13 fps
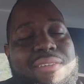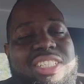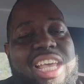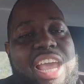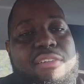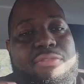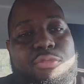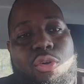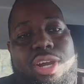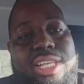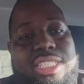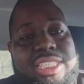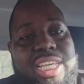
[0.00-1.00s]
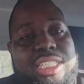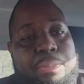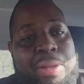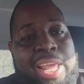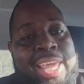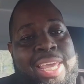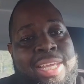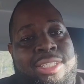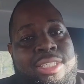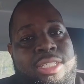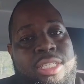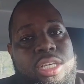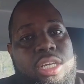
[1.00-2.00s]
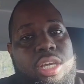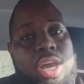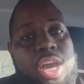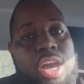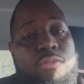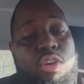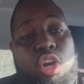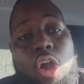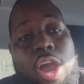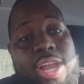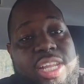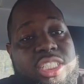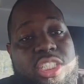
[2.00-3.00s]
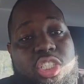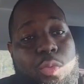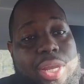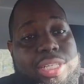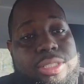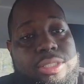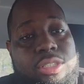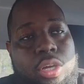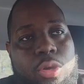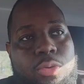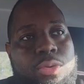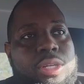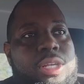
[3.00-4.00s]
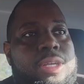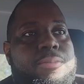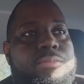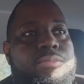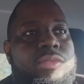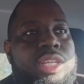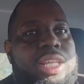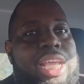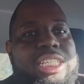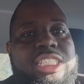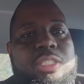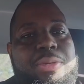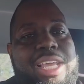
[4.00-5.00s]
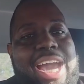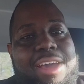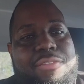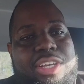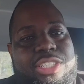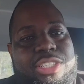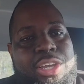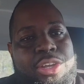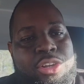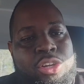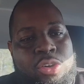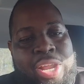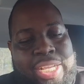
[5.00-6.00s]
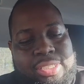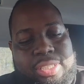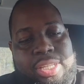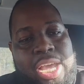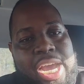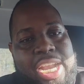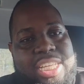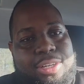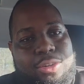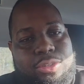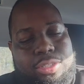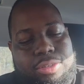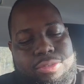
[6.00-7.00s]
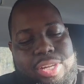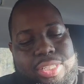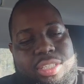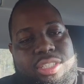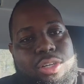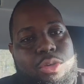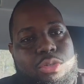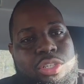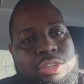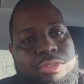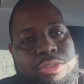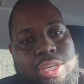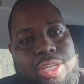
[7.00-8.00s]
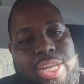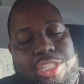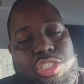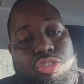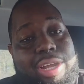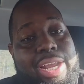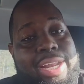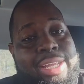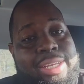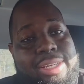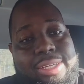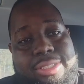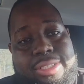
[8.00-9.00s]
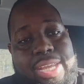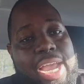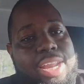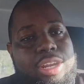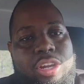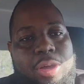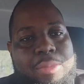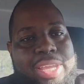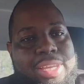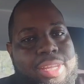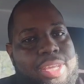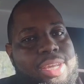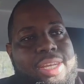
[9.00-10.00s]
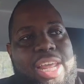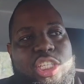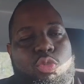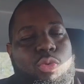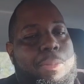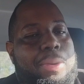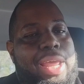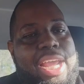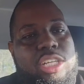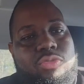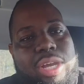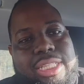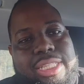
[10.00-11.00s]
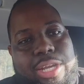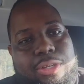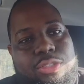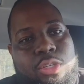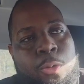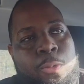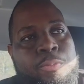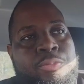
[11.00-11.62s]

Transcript: have 4 to 6 plans regarding this situation. So let's just be obvious here. You know, that's non-exclusive. That's exclusive. That's trading. Sign, you know what I mean? That's 3 plans right there. So,